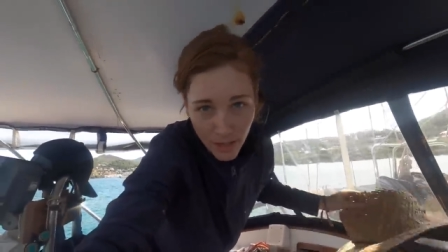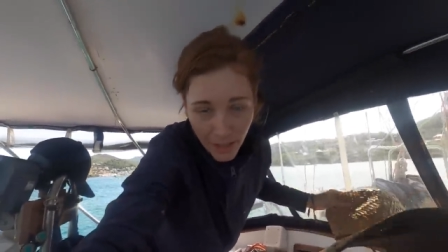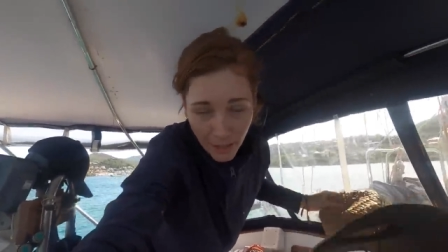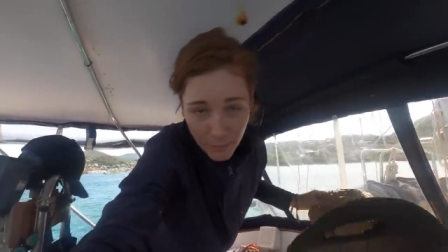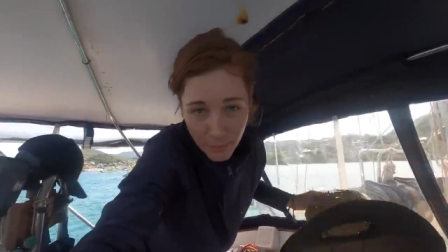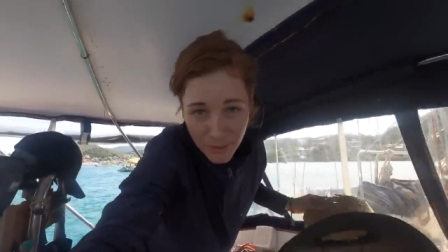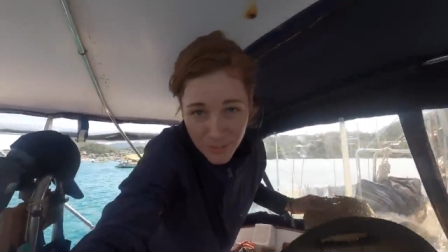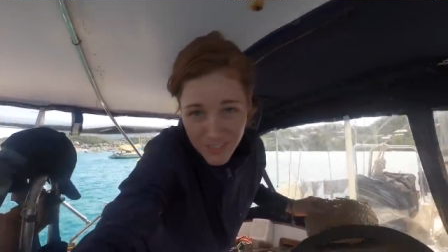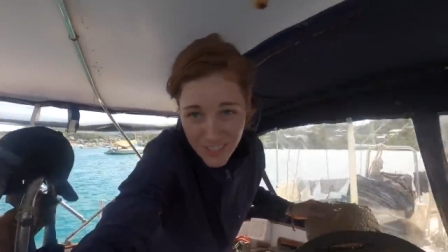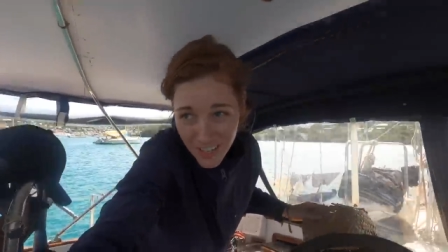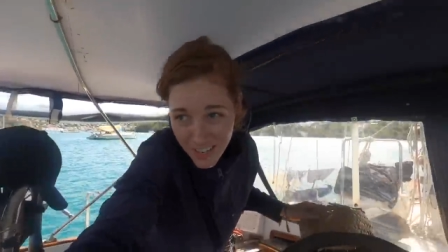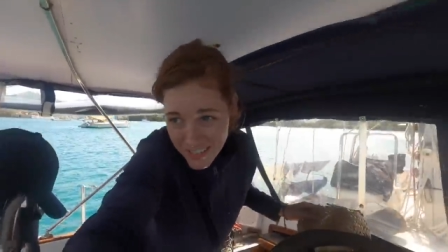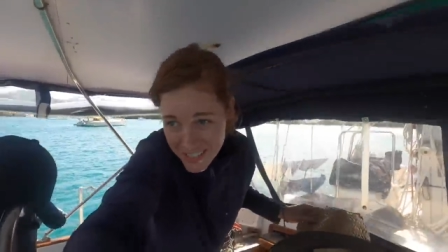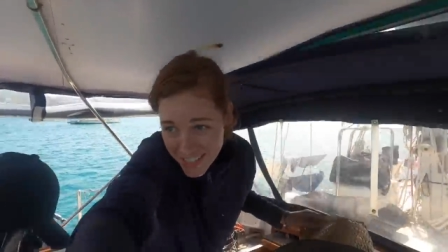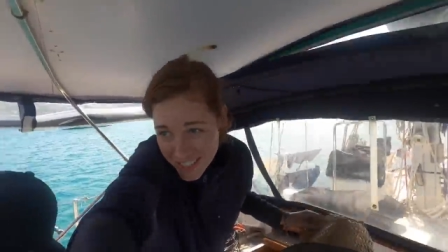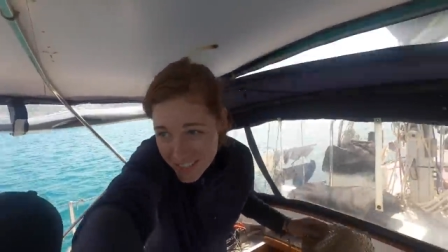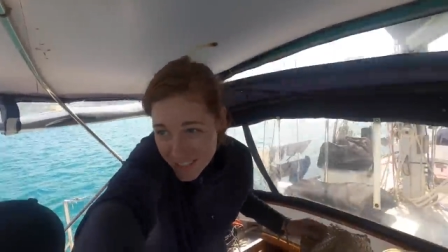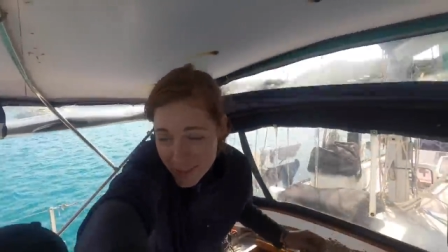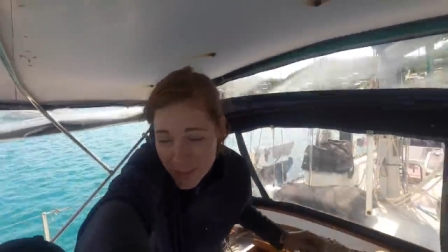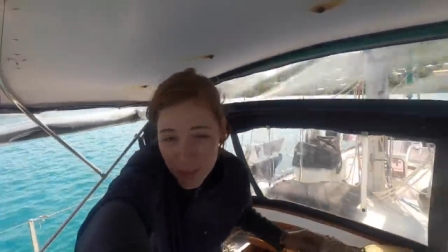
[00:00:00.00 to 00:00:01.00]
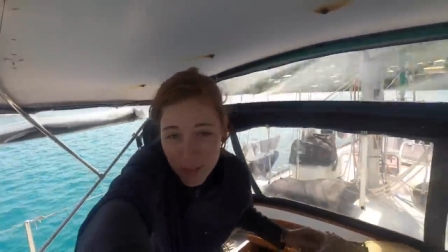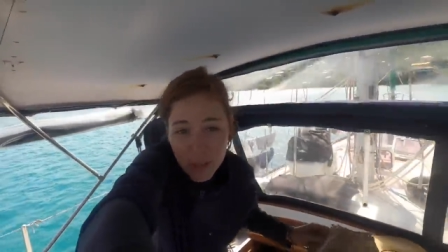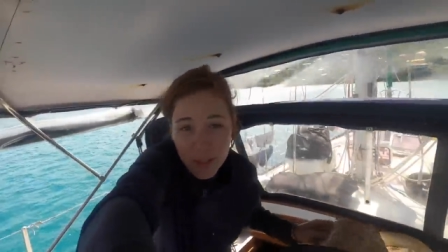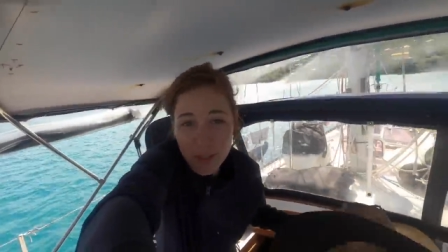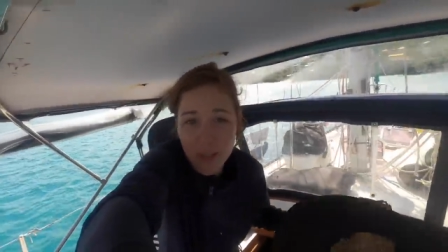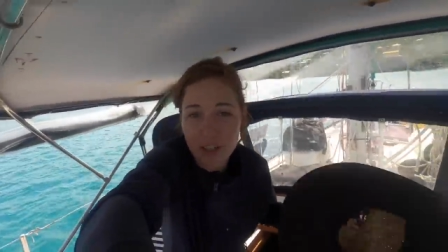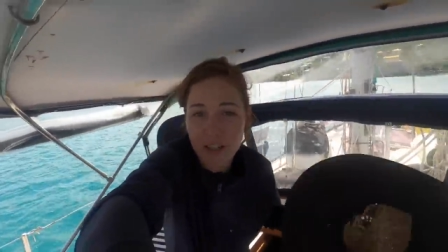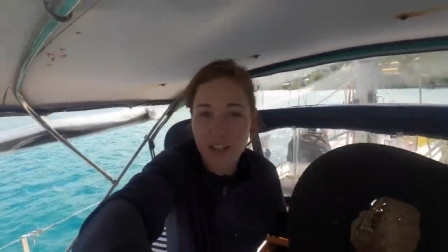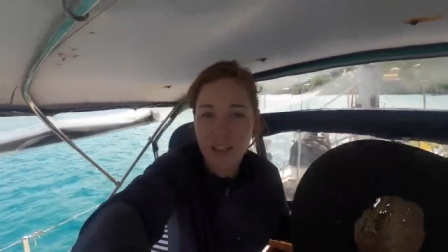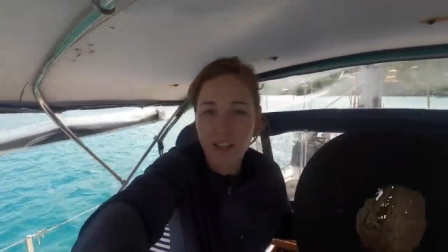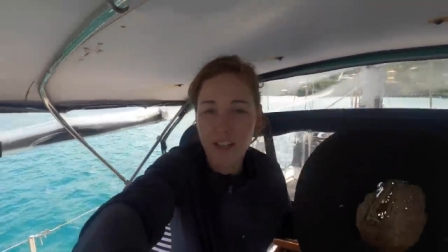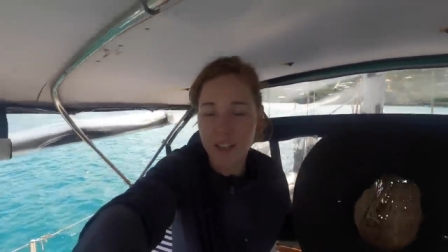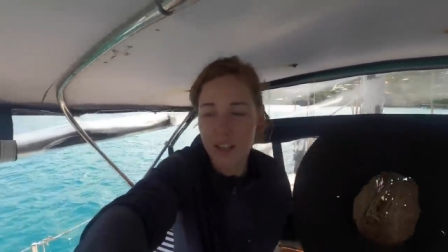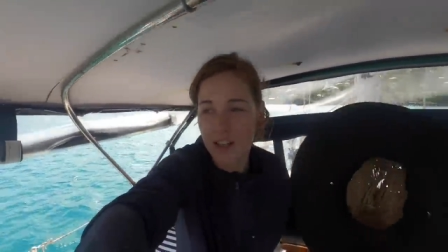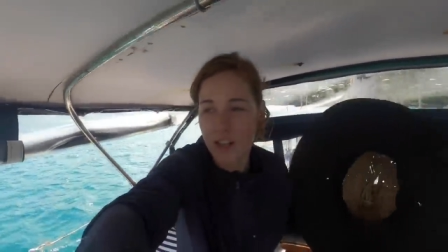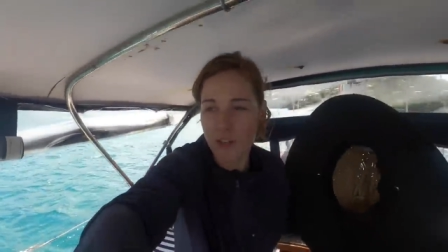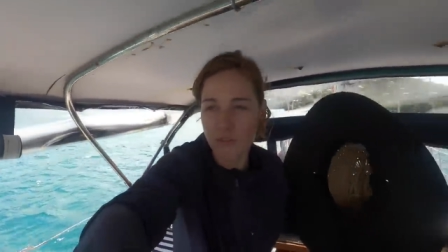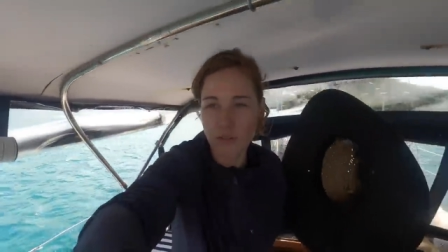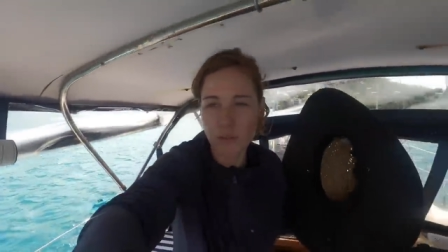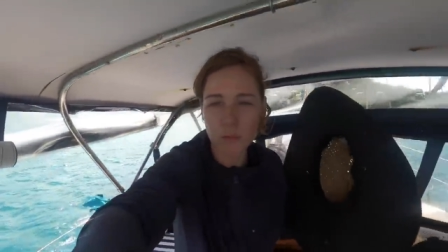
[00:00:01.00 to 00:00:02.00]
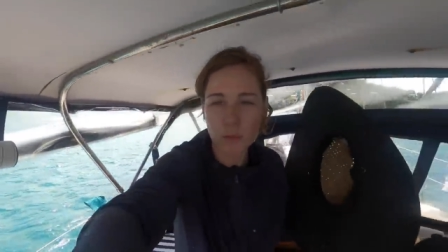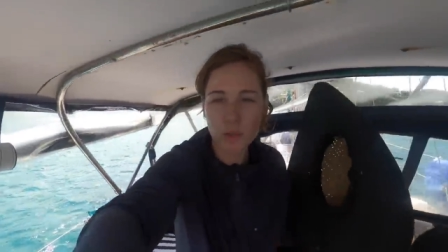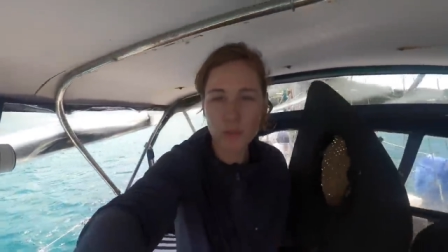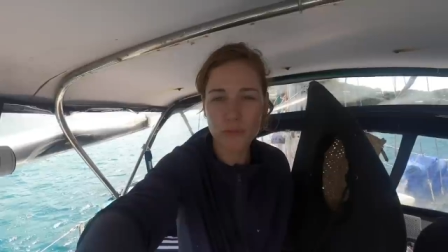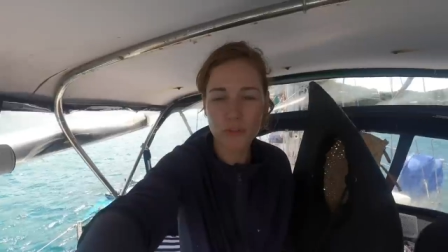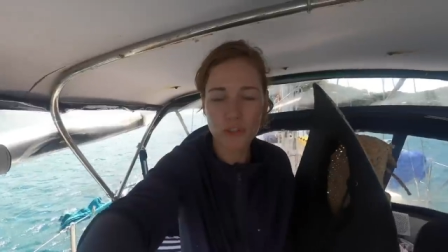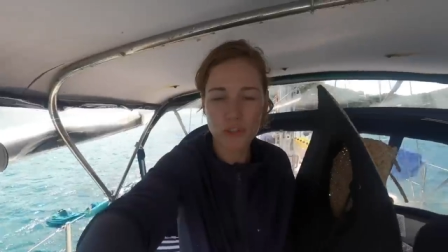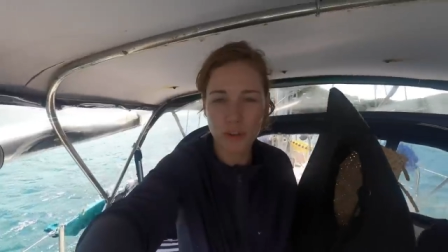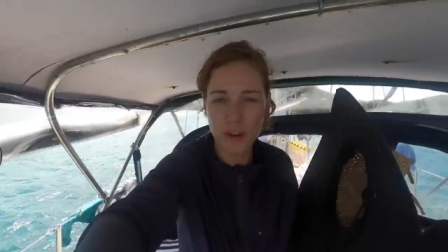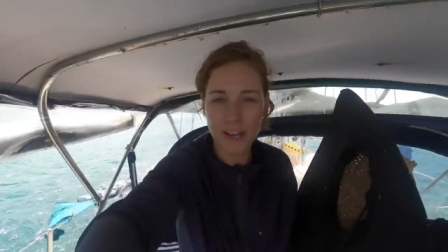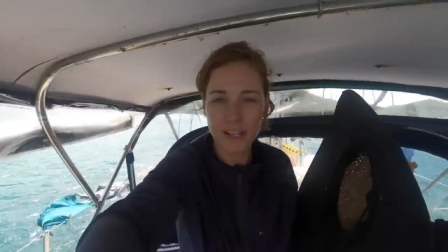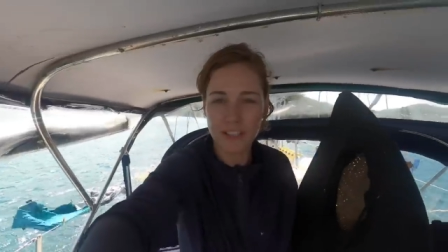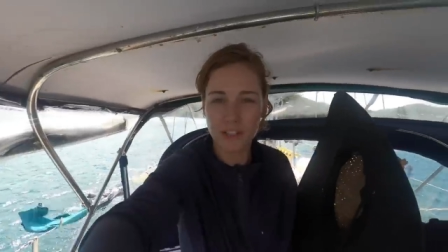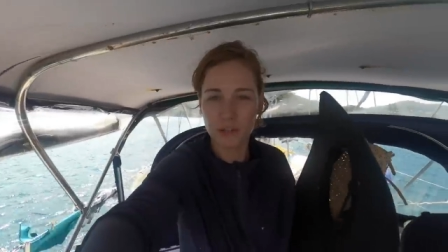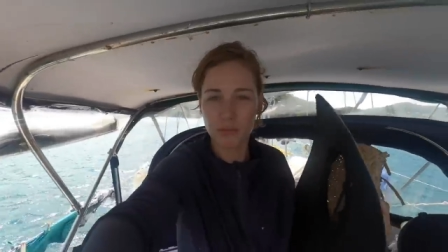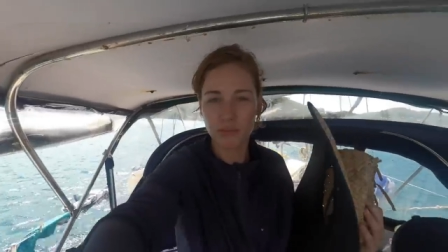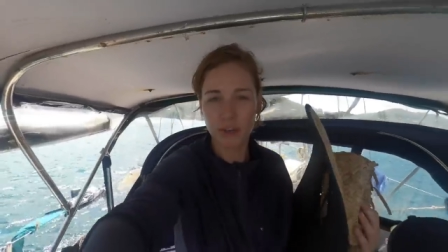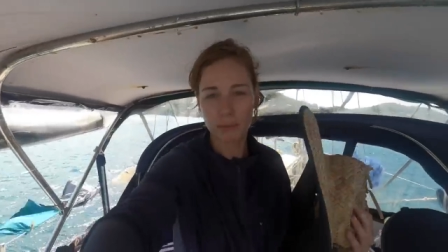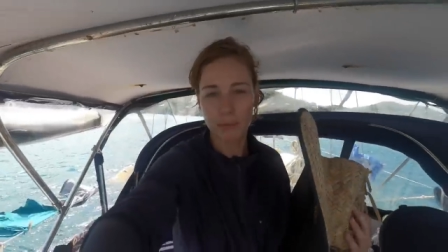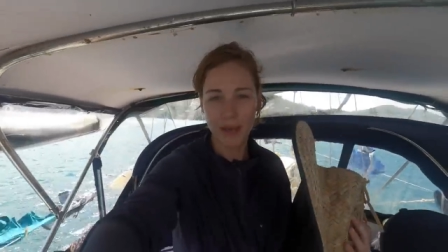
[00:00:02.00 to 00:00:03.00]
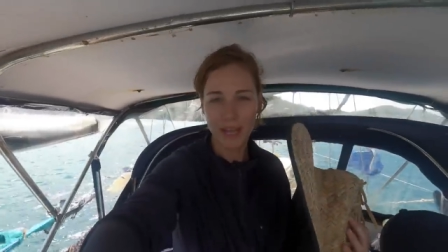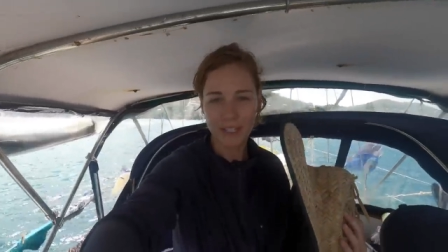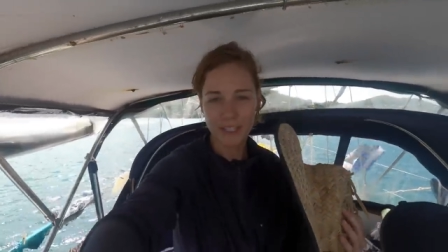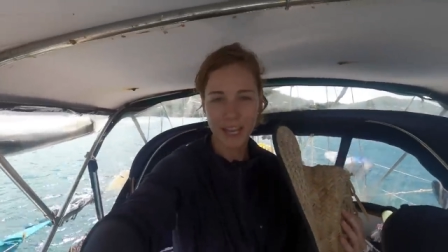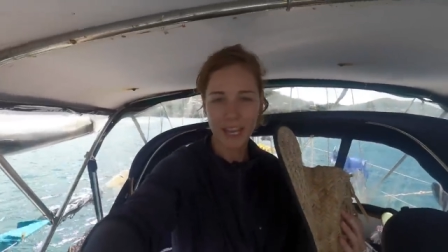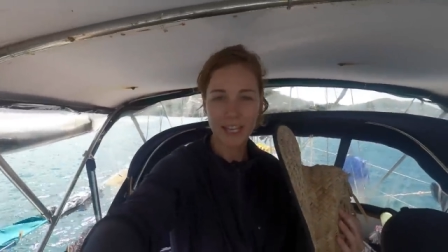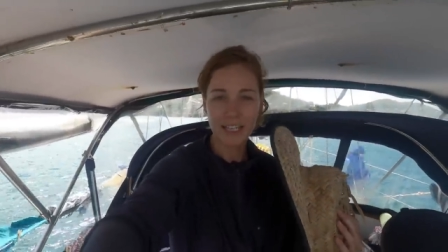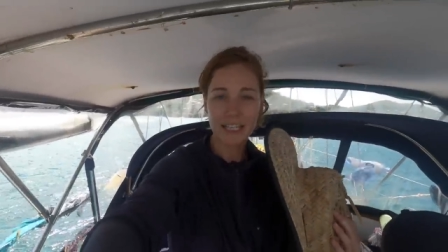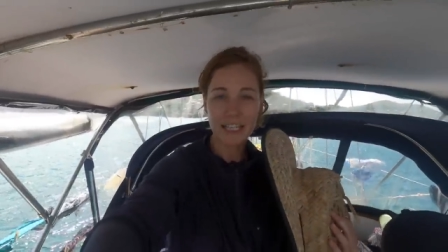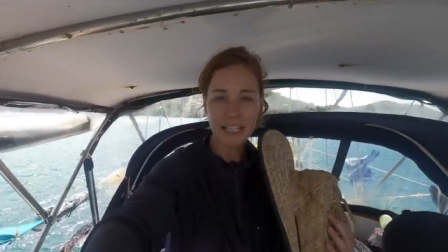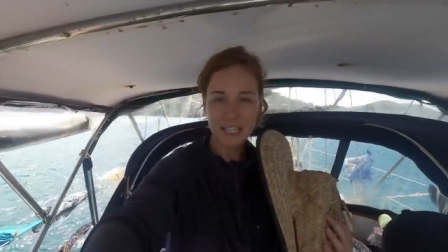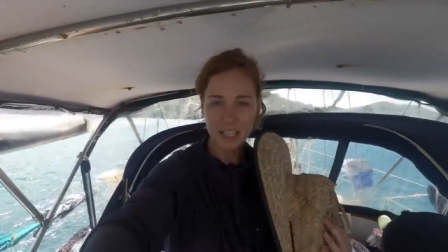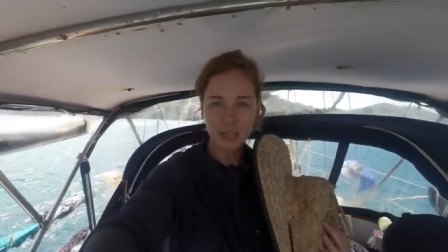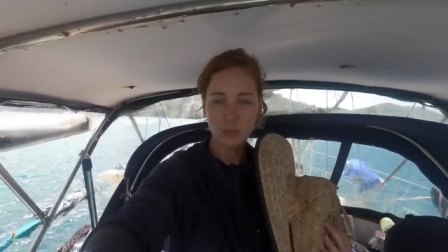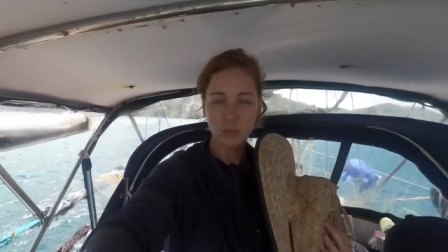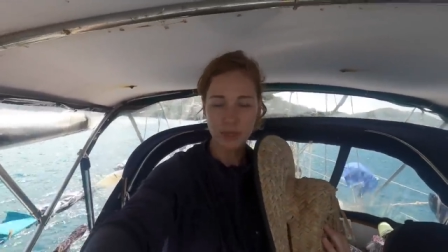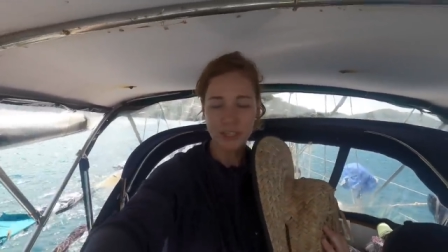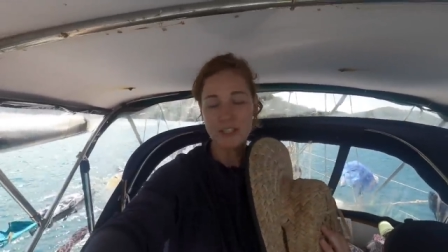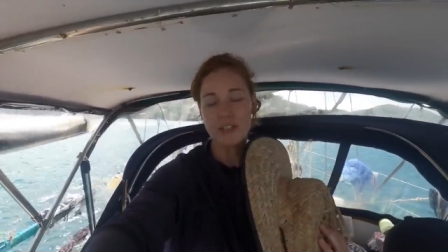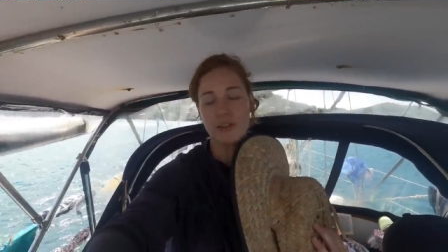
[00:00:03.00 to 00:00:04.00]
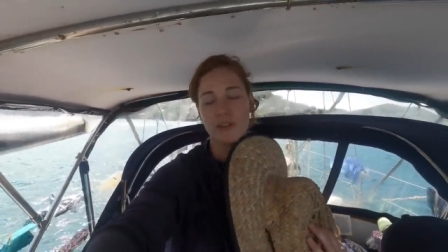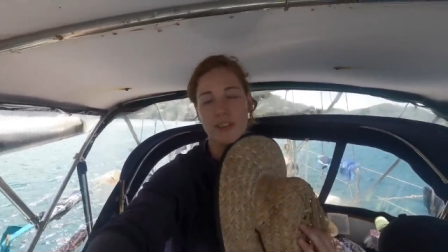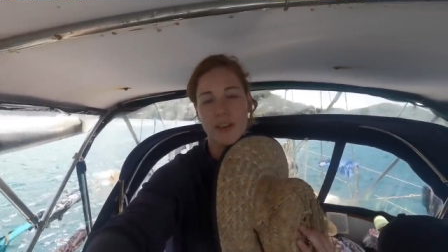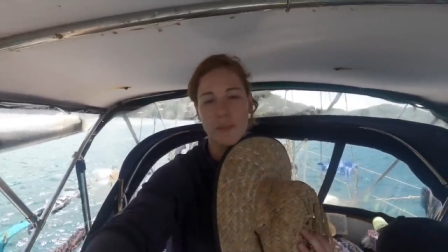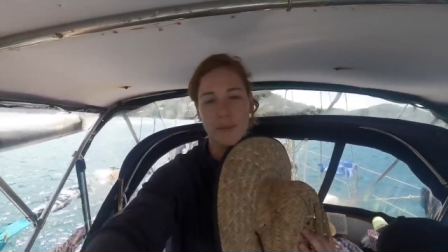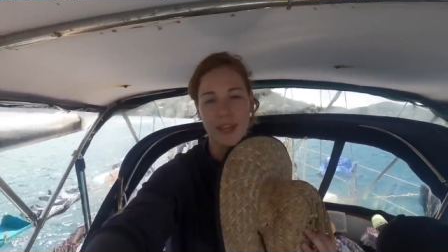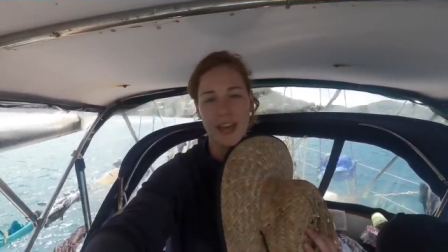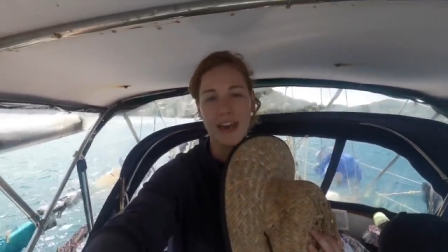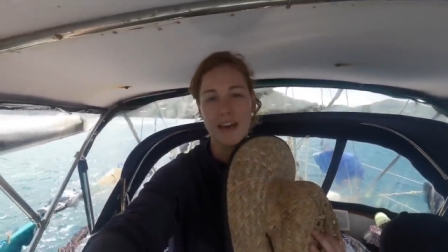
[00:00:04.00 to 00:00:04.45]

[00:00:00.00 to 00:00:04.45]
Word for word: and we've started to remove and try to rebed a leaky window that we